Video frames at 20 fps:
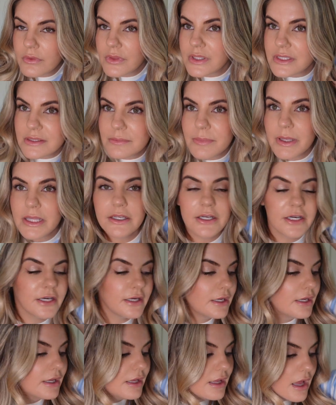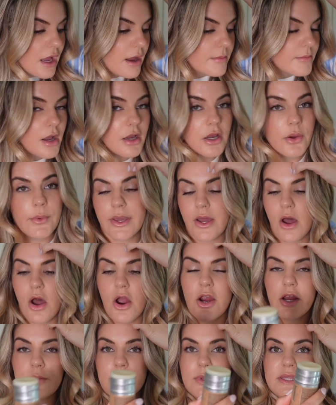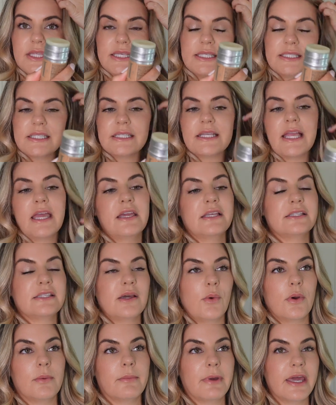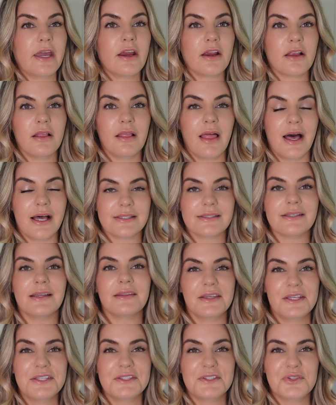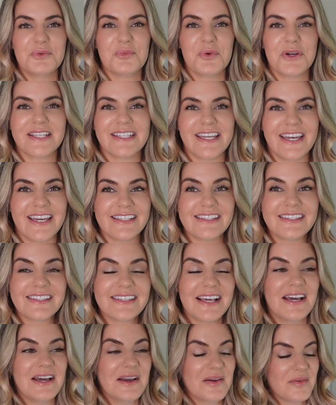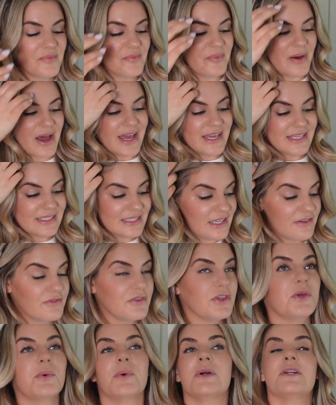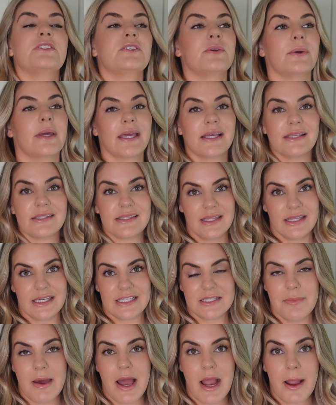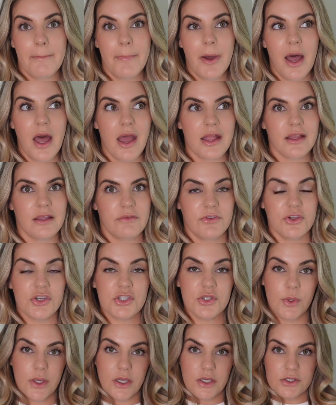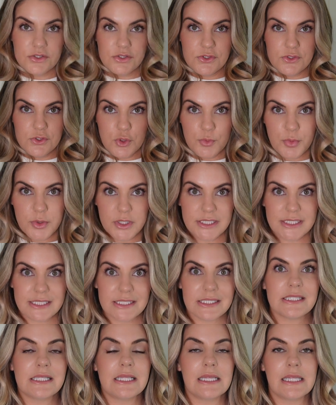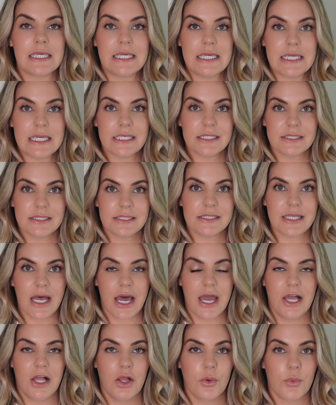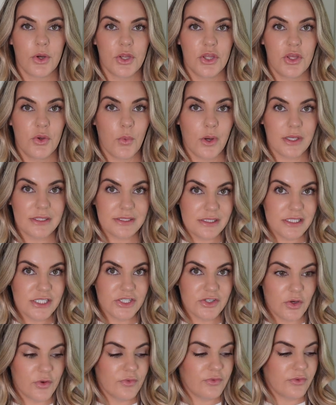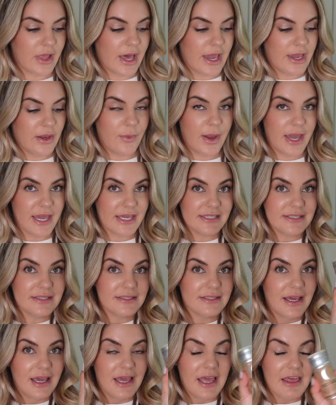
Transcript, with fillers: That's better. I'm not going hard with this today because I want my hair to last at least 2 more days. But if you are doing a slicked back bun, if you're doing a super sleek style where you want 0 flyaways,